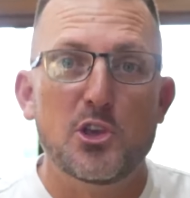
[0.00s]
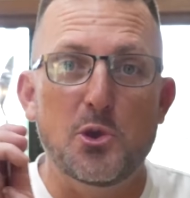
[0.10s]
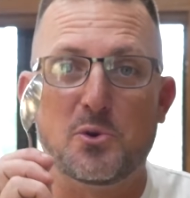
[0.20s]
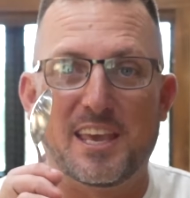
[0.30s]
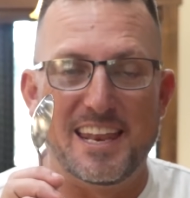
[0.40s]

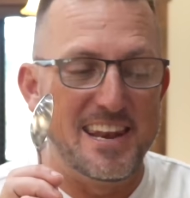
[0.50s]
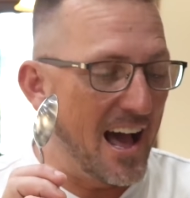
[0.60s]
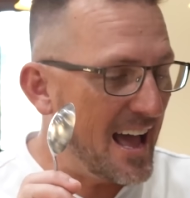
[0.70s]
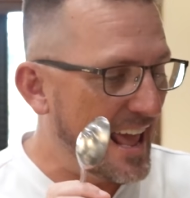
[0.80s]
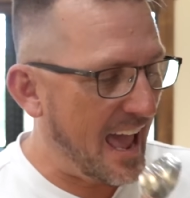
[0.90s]
You
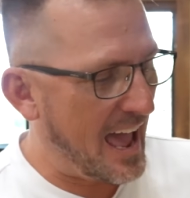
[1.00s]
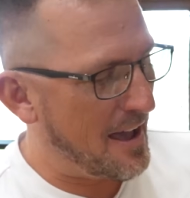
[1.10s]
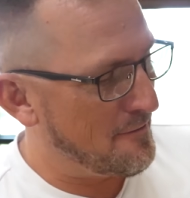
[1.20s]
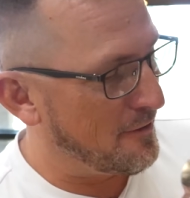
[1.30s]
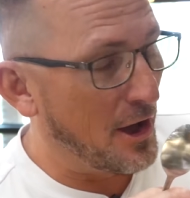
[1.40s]
cannot
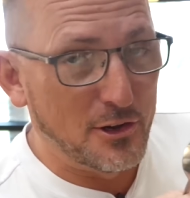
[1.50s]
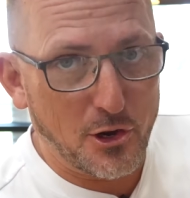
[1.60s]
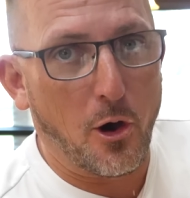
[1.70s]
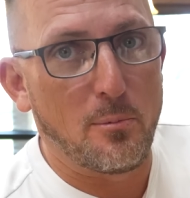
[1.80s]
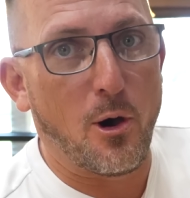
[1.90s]
have
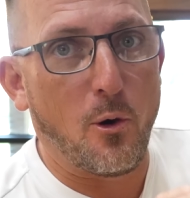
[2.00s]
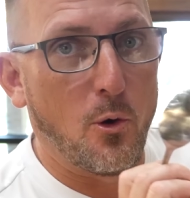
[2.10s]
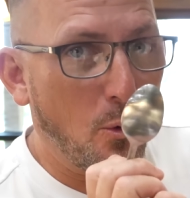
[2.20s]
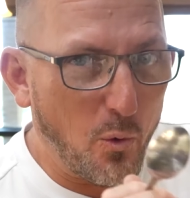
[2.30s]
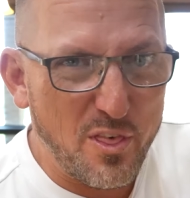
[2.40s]
adobo
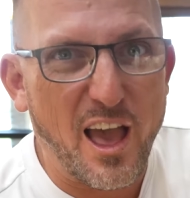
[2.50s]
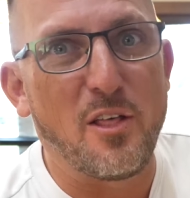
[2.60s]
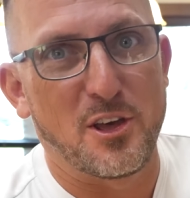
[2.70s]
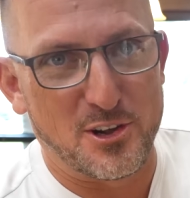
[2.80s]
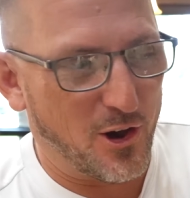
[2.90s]

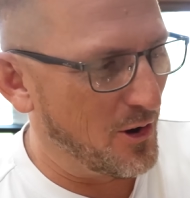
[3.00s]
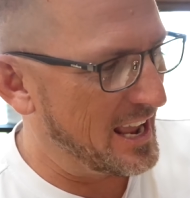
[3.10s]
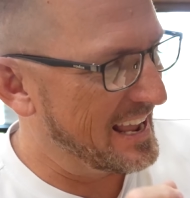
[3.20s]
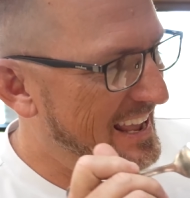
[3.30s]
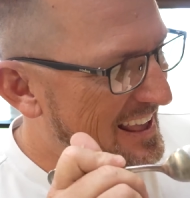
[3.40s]
without the
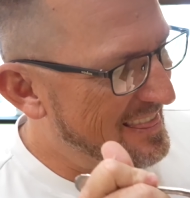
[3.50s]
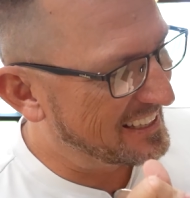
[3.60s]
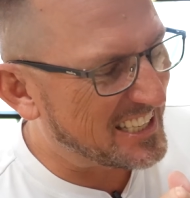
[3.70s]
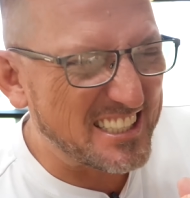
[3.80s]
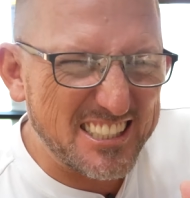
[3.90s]
doni.
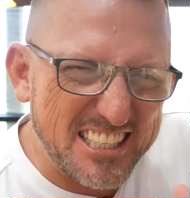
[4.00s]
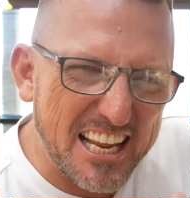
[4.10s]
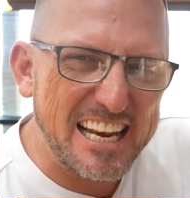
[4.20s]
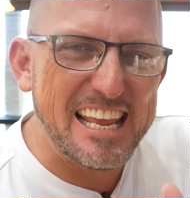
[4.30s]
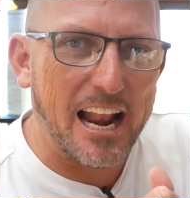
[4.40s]
This is
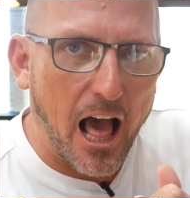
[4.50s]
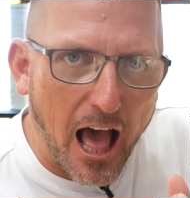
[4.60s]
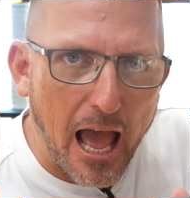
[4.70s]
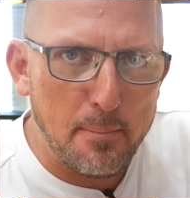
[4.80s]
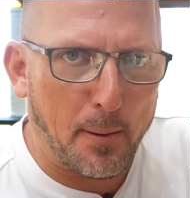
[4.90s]
Tinian
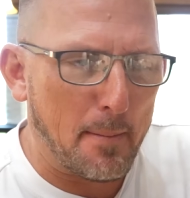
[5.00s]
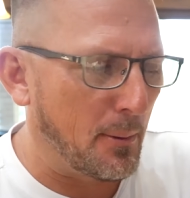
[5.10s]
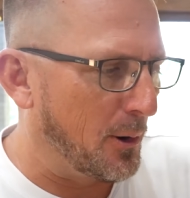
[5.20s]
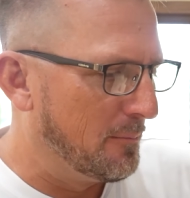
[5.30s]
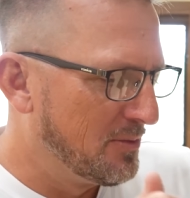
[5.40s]
hot pepper.